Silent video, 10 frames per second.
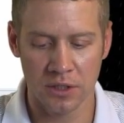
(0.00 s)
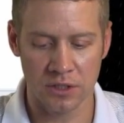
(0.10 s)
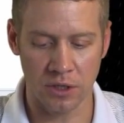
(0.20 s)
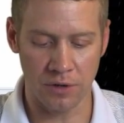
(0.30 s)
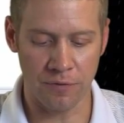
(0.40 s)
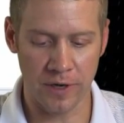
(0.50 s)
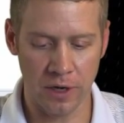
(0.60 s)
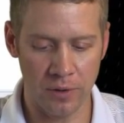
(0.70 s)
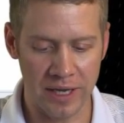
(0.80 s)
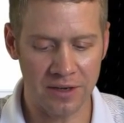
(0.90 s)
So if we
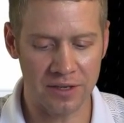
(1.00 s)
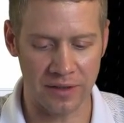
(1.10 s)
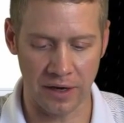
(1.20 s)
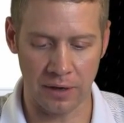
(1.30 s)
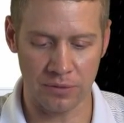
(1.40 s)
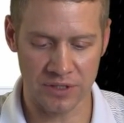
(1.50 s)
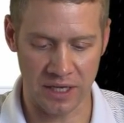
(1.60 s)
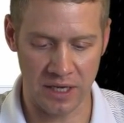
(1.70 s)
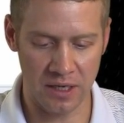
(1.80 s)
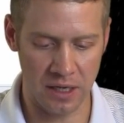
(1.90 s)
go into there, we'll
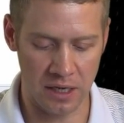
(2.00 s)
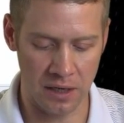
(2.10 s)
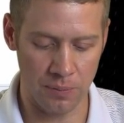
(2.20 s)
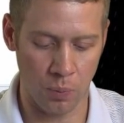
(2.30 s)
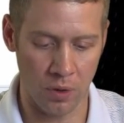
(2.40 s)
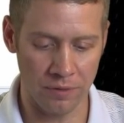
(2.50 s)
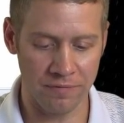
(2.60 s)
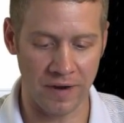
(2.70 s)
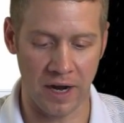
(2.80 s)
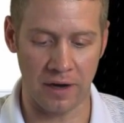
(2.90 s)
say int
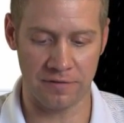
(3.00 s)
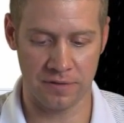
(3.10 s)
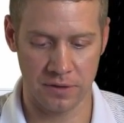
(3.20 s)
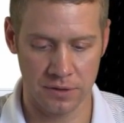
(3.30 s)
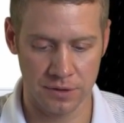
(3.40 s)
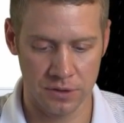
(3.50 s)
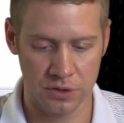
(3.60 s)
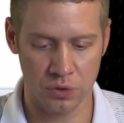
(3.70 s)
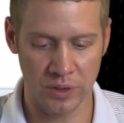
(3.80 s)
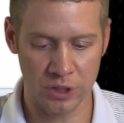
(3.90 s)
E15
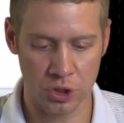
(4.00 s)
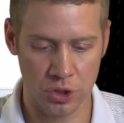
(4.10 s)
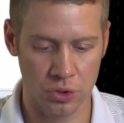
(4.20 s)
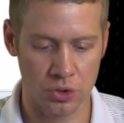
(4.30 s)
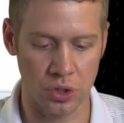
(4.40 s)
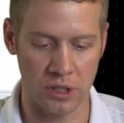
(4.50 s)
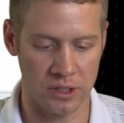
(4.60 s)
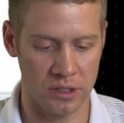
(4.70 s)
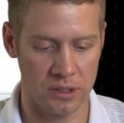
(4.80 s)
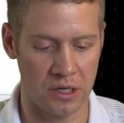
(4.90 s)
switch
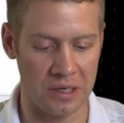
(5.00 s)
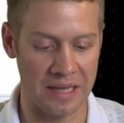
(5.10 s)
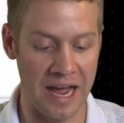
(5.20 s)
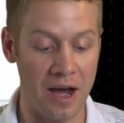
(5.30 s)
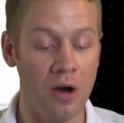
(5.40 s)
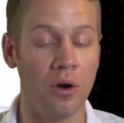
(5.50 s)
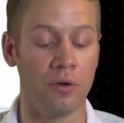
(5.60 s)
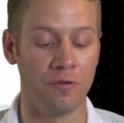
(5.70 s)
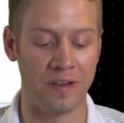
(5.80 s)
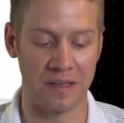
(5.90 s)
trunk
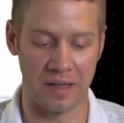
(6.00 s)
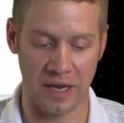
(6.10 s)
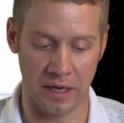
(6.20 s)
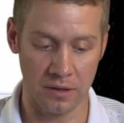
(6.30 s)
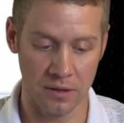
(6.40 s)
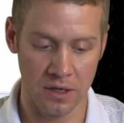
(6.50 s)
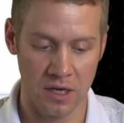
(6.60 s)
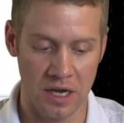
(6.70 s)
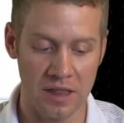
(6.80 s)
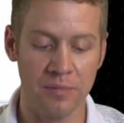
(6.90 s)
allowed VLAN,
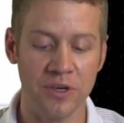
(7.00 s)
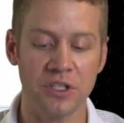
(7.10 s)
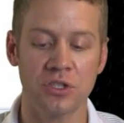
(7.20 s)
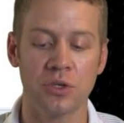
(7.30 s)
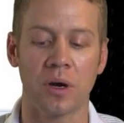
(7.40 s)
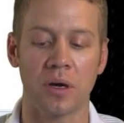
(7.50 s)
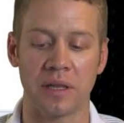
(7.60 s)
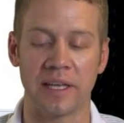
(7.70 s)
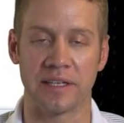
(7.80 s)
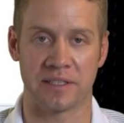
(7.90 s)
and then we just do our
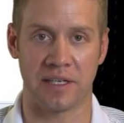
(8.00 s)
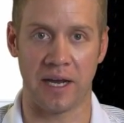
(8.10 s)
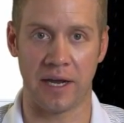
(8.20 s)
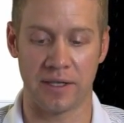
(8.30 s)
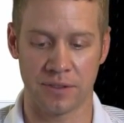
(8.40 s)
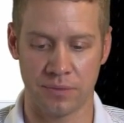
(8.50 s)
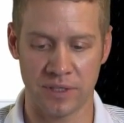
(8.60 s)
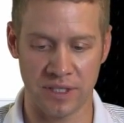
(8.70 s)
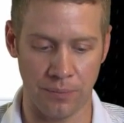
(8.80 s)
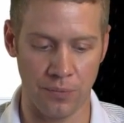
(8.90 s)
list, guys.
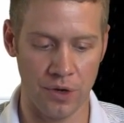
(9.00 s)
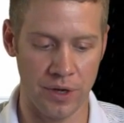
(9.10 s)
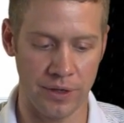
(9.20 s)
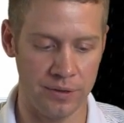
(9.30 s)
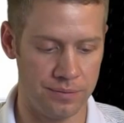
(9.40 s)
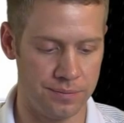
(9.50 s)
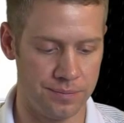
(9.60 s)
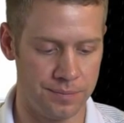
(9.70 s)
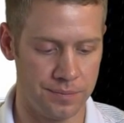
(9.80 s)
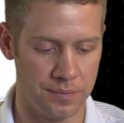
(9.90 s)
We say 1
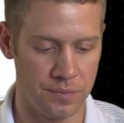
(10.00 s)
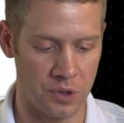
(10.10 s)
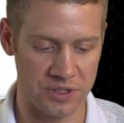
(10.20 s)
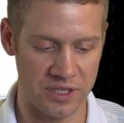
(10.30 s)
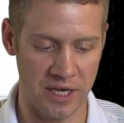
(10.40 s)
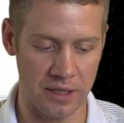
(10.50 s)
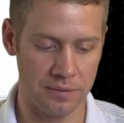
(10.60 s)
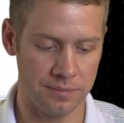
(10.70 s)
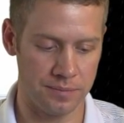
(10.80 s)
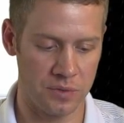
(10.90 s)
or
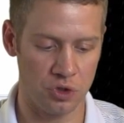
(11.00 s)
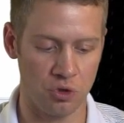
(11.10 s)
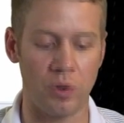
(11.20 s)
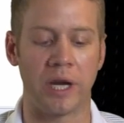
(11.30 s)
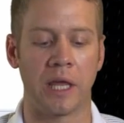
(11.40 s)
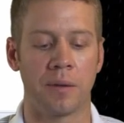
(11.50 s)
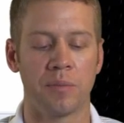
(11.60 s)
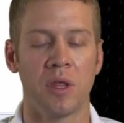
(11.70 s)
10, 20.